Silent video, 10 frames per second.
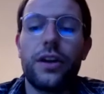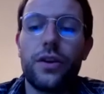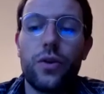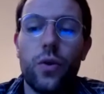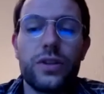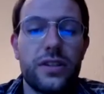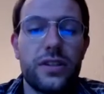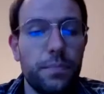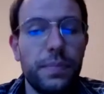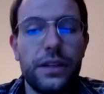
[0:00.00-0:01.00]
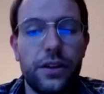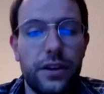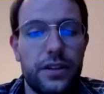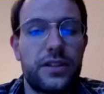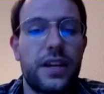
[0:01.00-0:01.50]
the court is simply
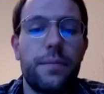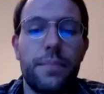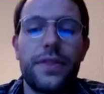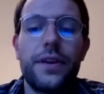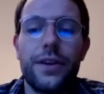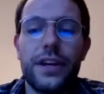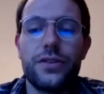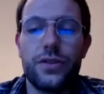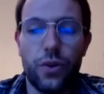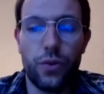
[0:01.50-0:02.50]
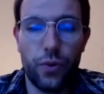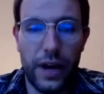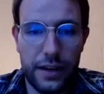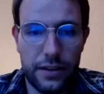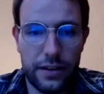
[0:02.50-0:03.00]
going to say, but there is no
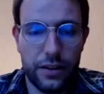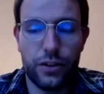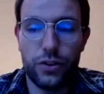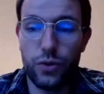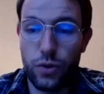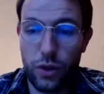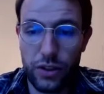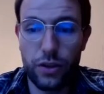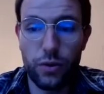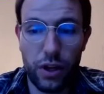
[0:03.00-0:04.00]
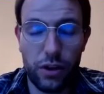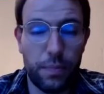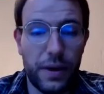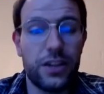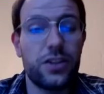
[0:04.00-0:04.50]
right to continue
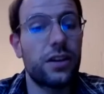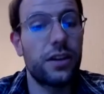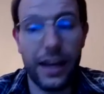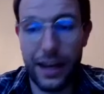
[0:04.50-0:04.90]
occupation,